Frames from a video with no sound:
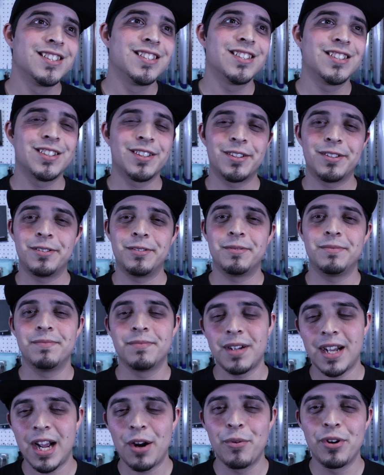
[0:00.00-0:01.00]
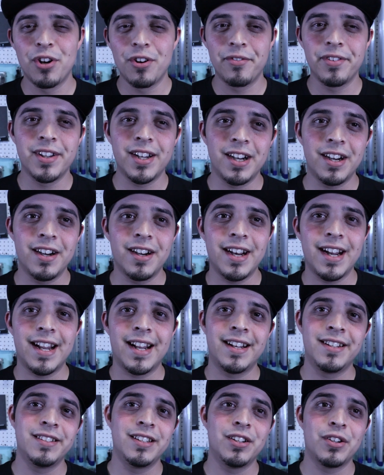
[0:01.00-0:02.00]
So I went over there,
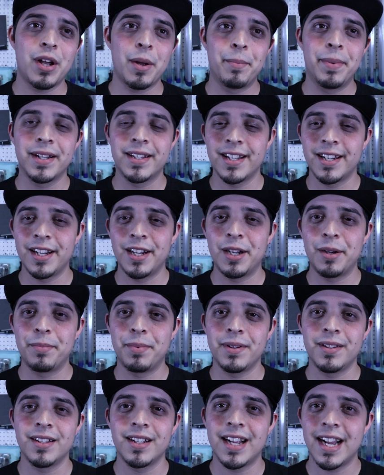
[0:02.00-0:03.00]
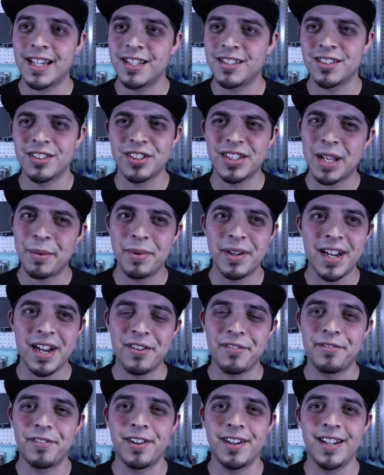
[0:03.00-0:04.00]
and, you know, I picked it up, and the guy just looked at me
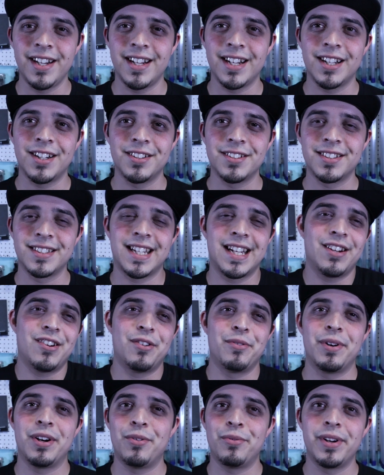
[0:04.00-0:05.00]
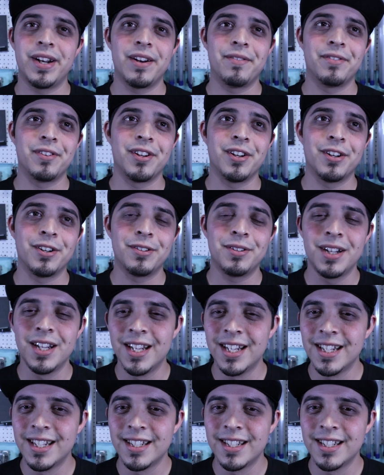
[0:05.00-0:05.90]
kind of funny, and I was like, oh, well, whatever, you know.